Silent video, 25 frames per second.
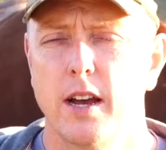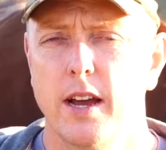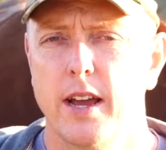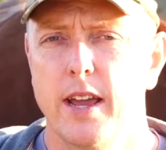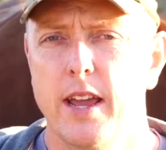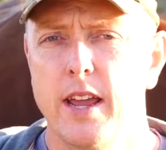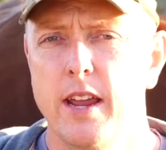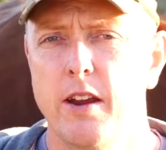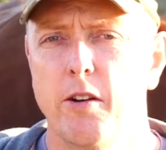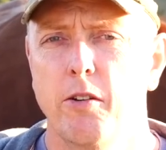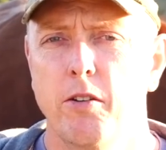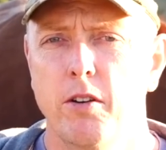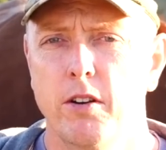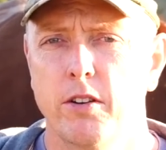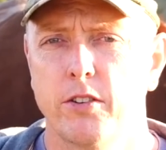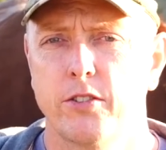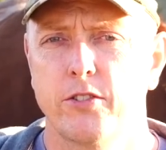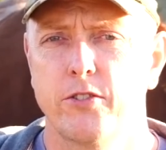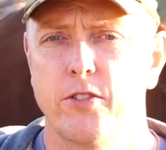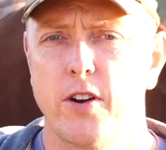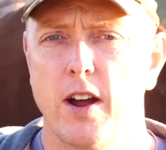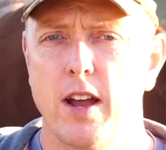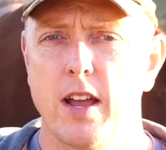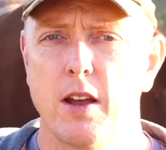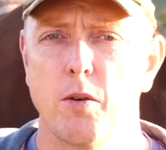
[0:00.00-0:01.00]
here in
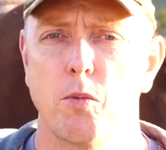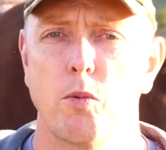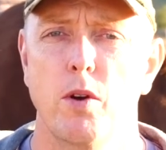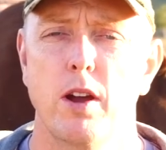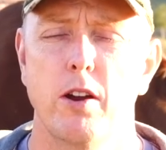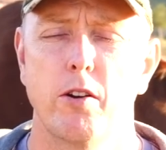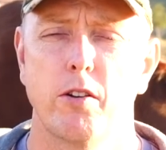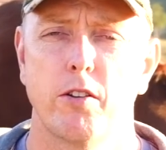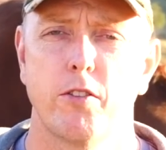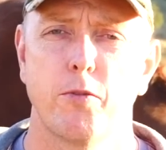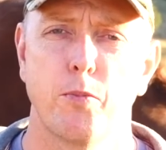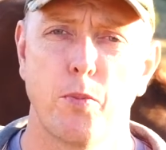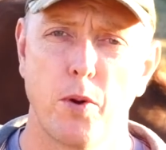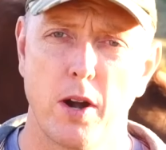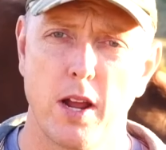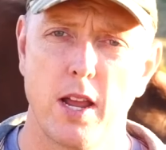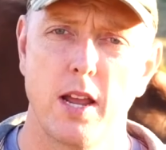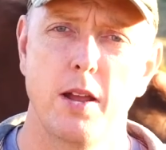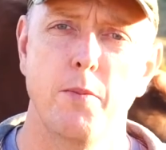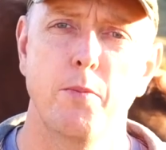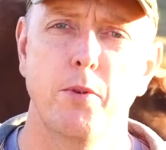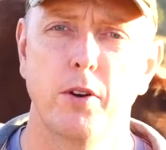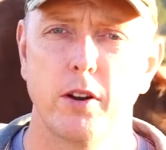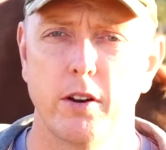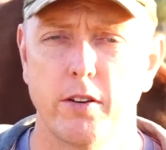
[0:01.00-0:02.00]
Australia where it's
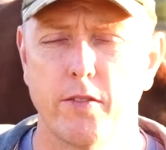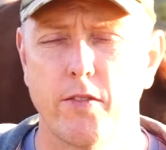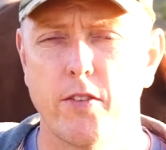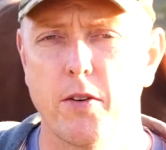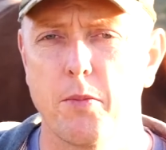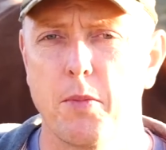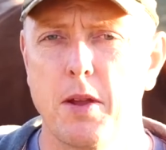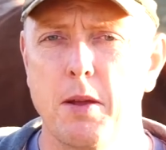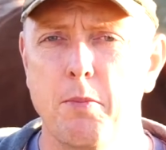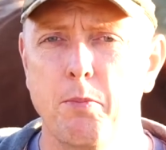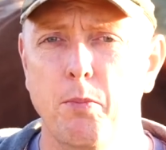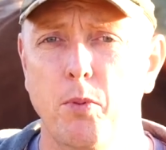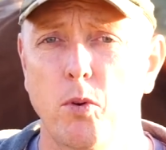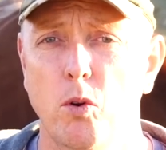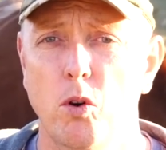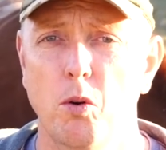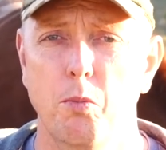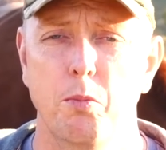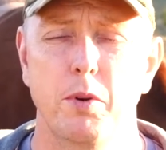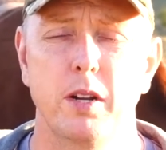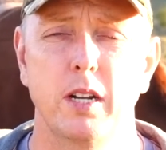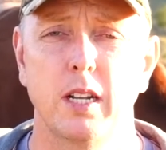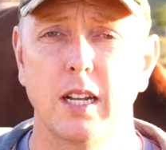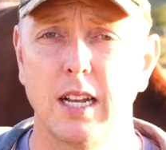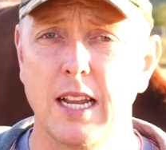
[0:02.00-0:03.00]
prohibited from import,
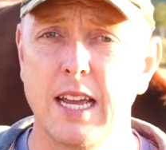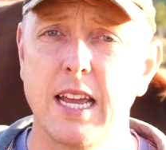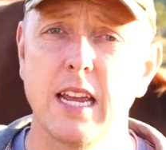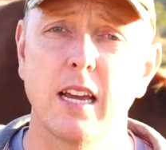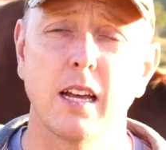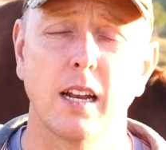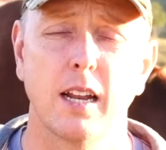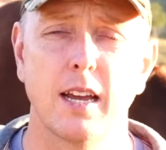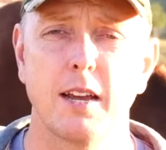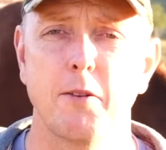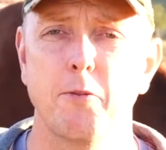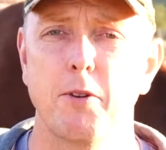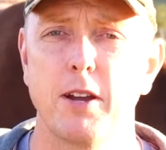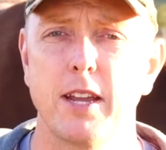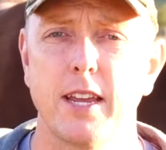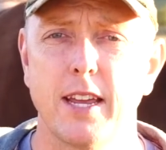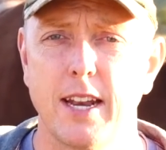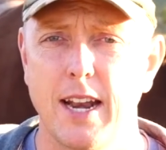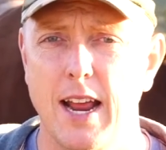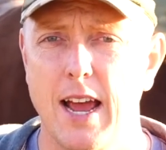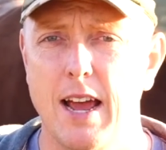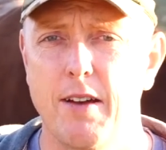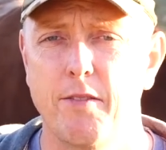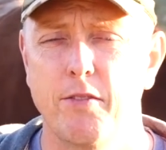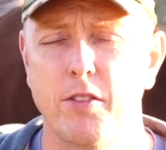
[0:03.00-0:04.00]
but legally we can
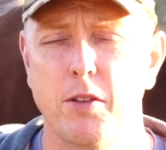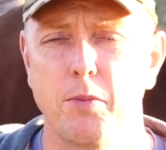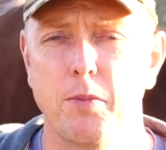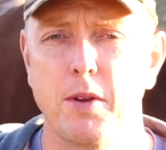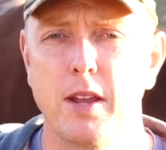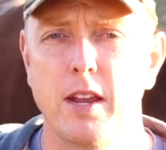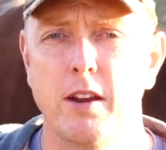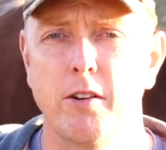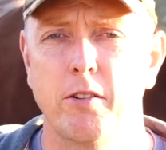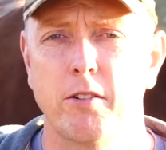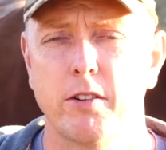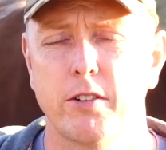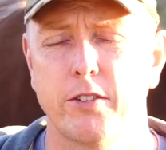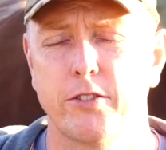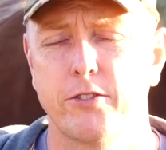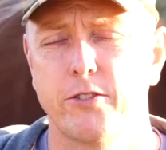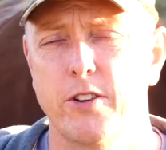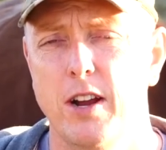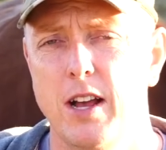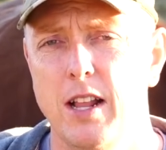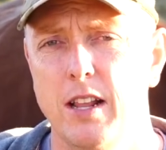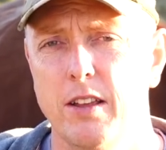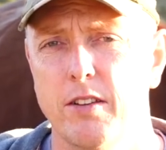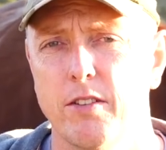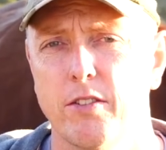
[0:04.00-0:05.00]
have them here in
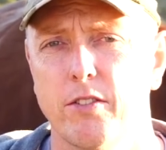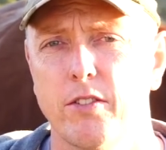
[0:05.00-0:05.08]
Australia.